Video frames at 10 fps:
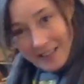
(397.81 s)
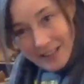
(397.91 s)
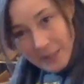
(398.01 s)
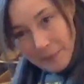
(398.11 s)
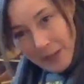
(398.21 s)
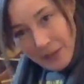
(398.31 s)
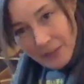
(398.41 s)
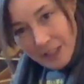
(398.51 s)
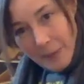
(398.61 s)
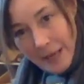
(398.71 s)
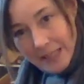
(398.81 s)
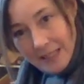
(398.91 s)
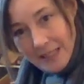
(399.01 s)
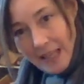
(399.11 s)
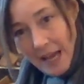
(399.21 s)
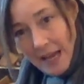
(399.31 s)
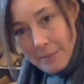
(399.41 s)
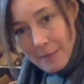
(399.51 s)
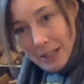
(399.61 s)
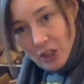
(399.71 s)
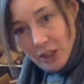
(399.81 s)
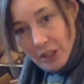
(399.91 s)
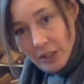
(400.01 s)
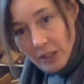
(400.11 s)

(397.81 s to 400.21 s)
There's a bit of a space there. Imagine you